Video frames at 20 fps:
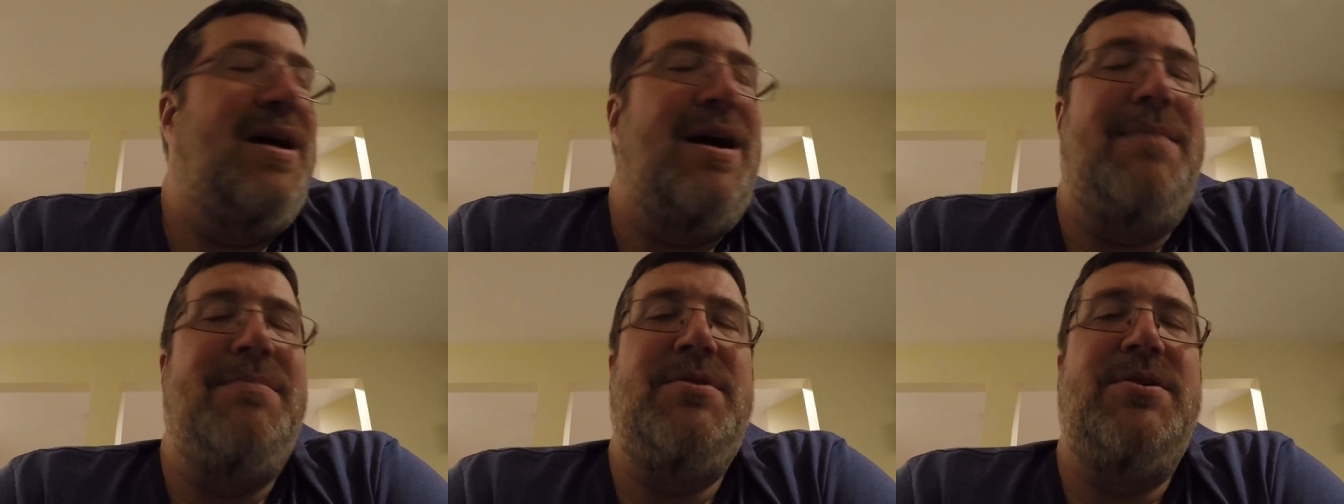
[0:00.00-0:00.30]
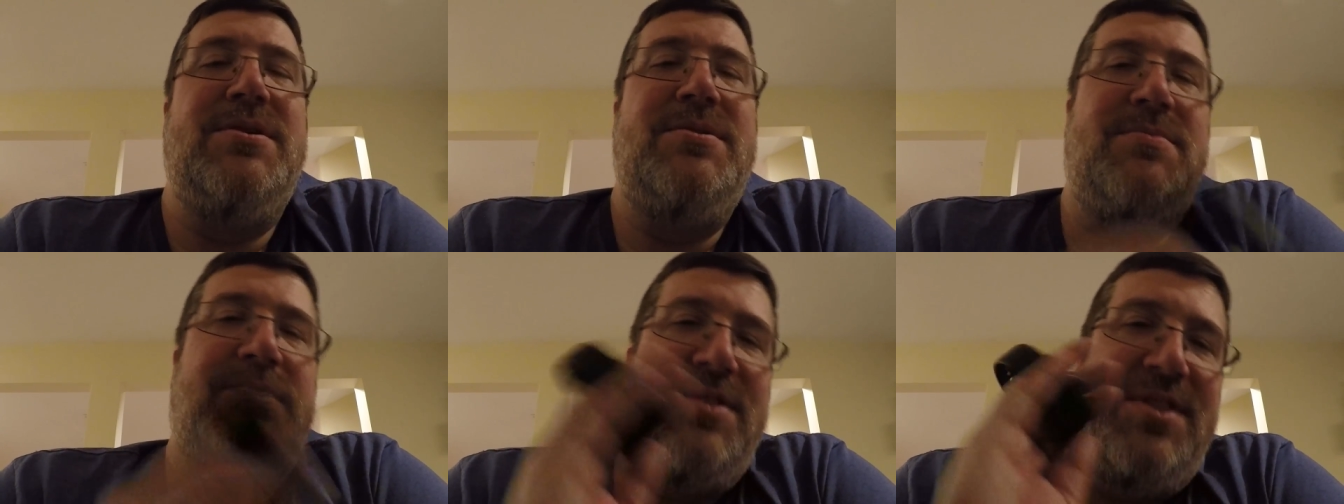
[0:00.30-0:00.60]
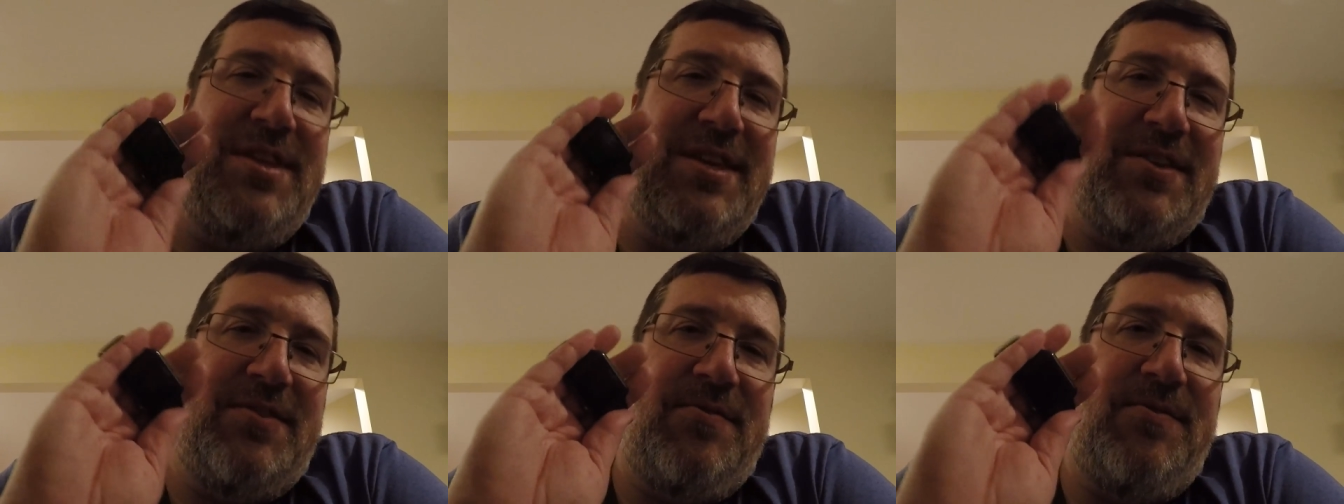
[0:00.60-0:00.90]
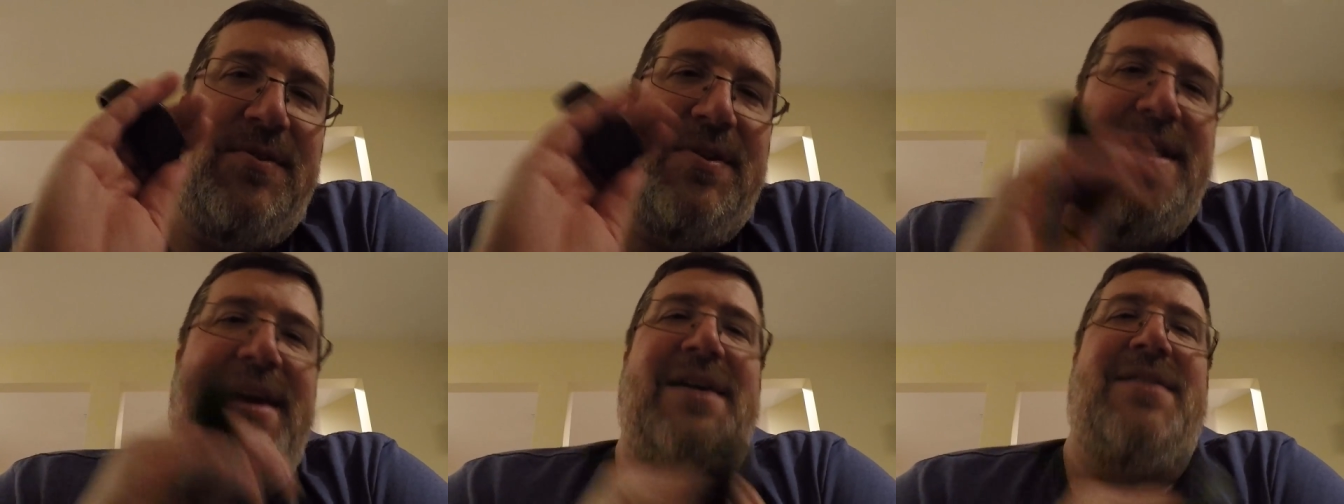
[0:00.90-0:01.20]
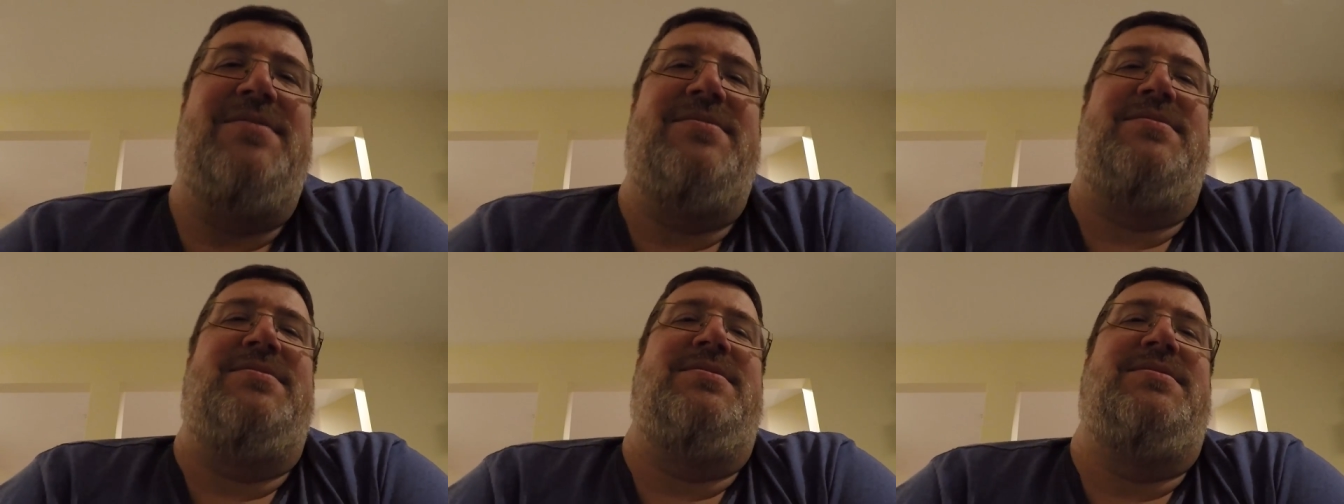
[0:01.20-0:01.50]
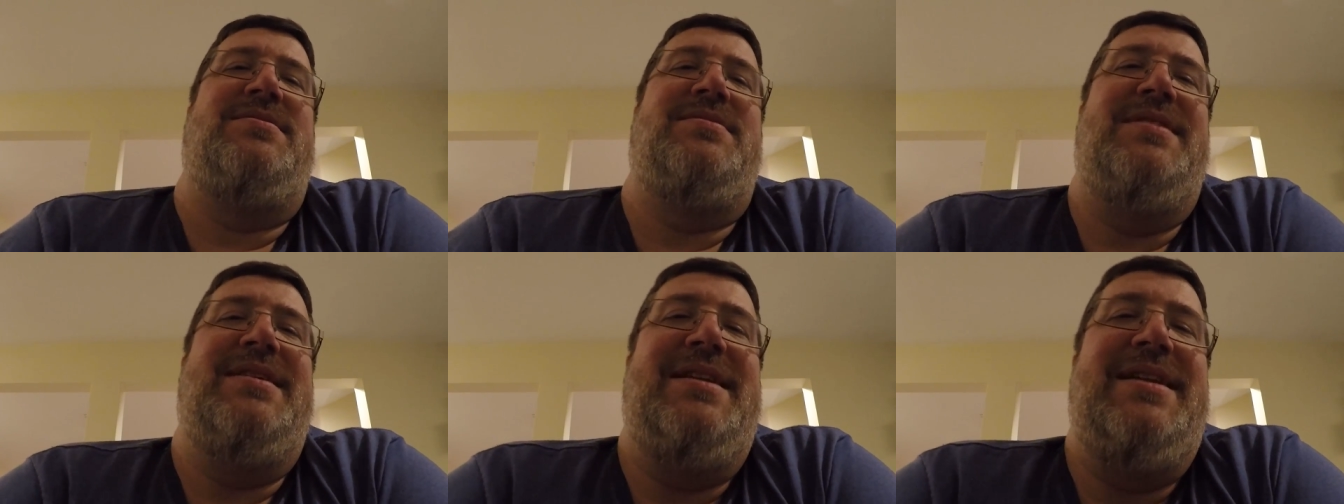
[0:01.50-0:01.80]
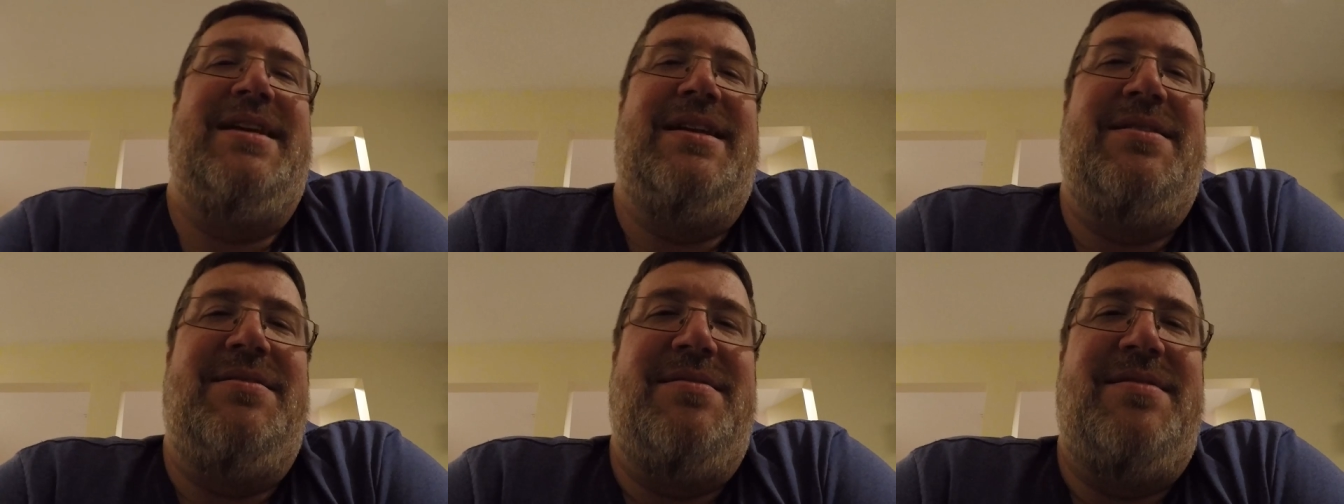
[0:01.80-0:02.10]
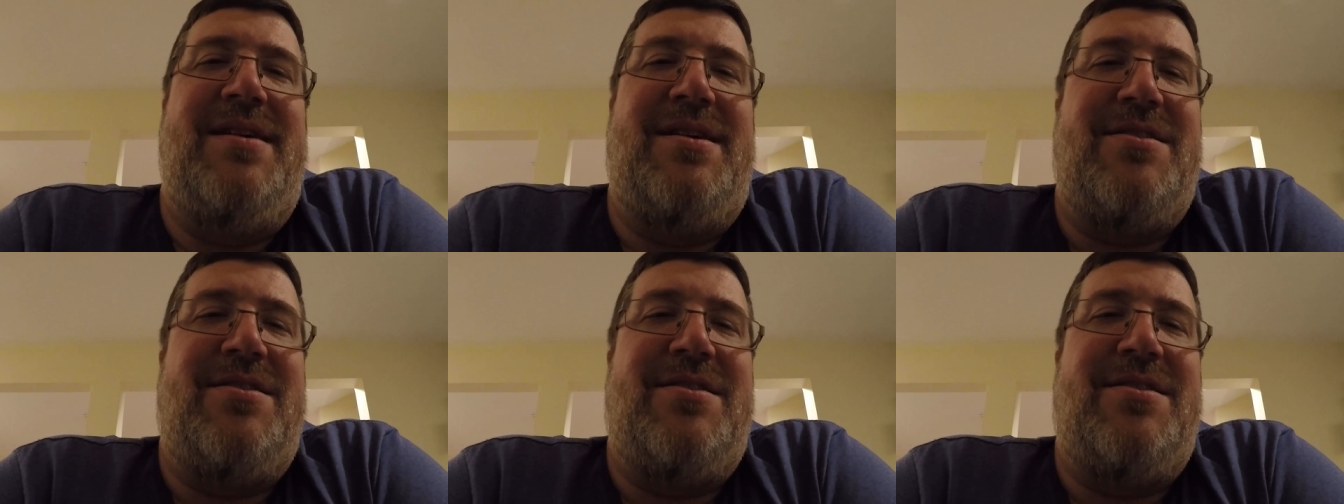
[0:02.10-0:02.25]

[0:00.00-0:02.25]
I'm good with this for now, and then